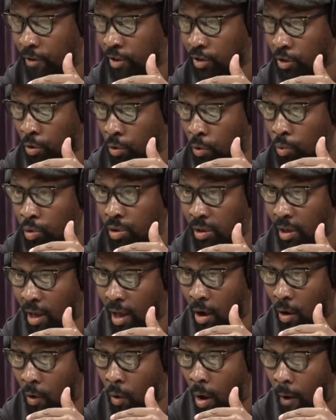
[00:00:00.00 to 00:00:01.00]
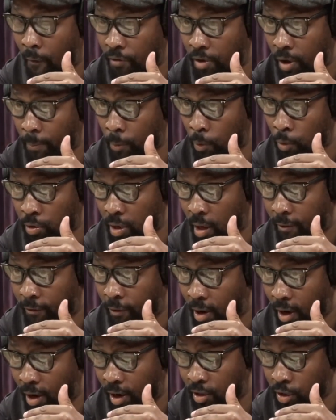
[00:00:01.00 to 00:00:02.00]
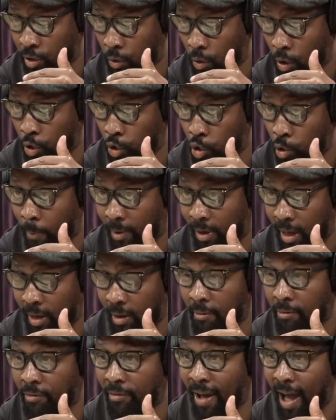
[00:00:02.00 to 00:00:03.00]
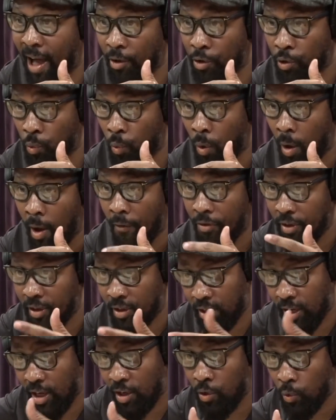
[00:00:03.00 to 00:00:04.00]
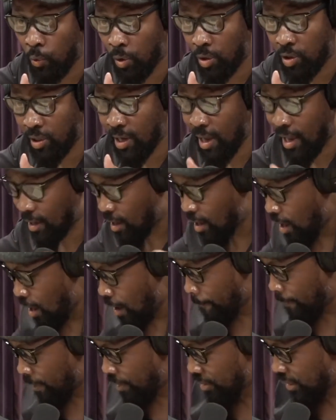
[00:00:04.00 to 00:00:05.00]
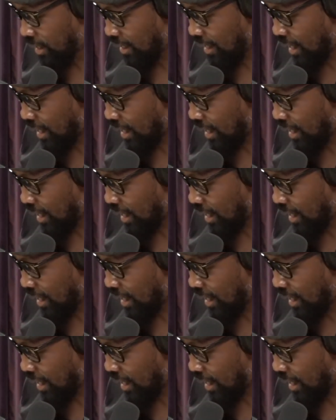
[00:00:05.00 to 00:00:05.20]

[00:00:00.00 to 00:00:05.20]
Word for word: physical sale of your music for us to accumulate a value to send you a check. But then